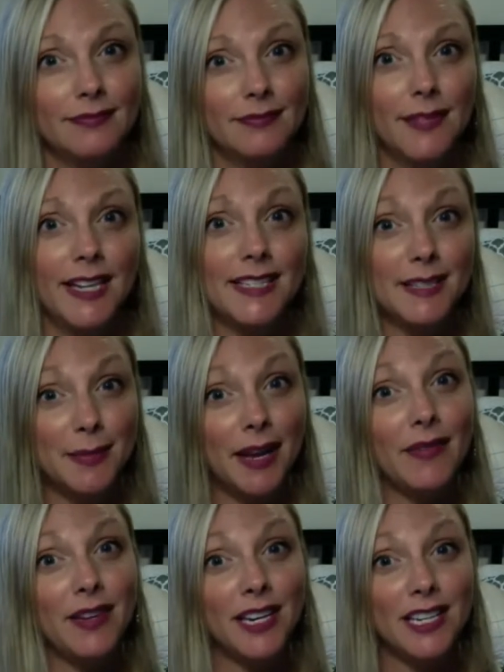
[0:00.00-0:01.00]
that's some
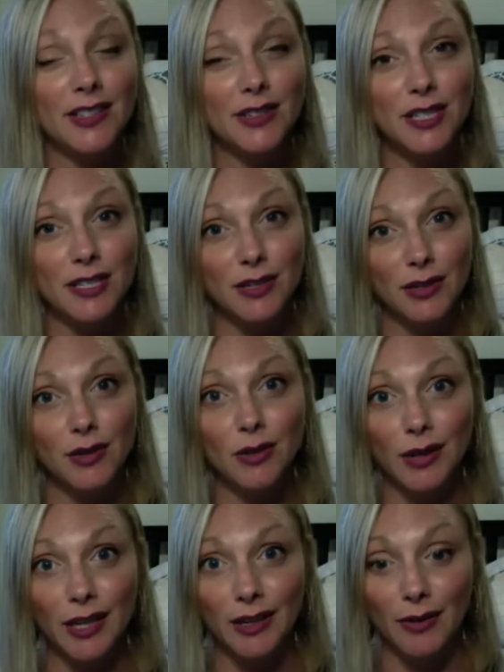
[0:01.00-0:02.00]
heavy energy
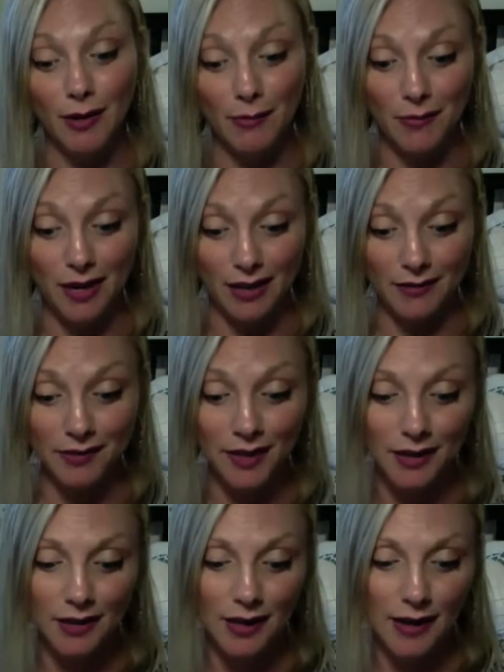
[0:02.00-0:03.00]
too, you know what I mean?
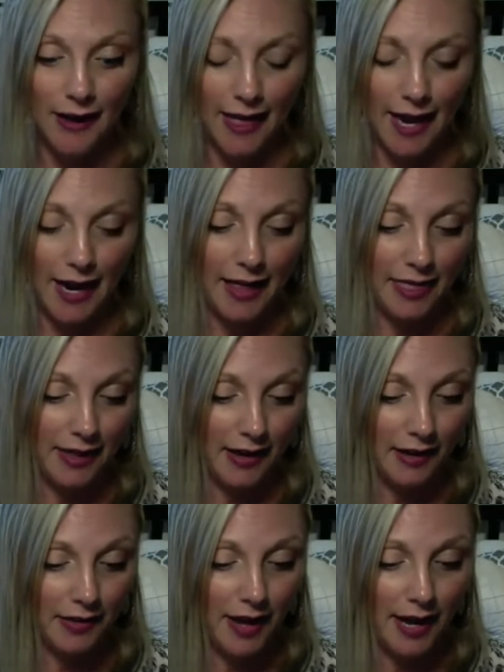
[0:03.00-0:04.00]
And I
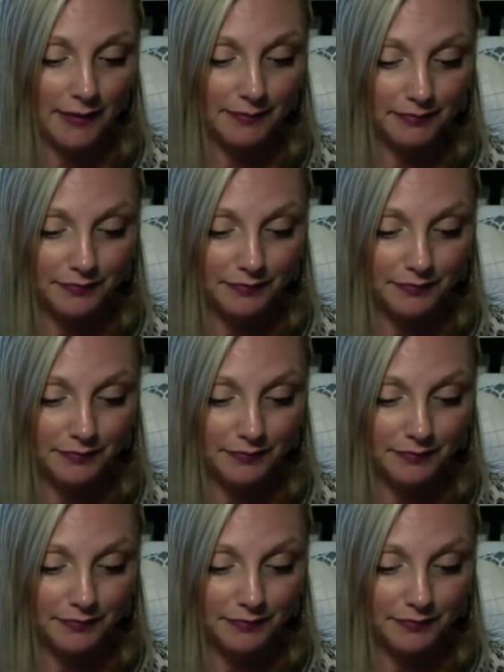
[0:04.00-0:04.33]
think that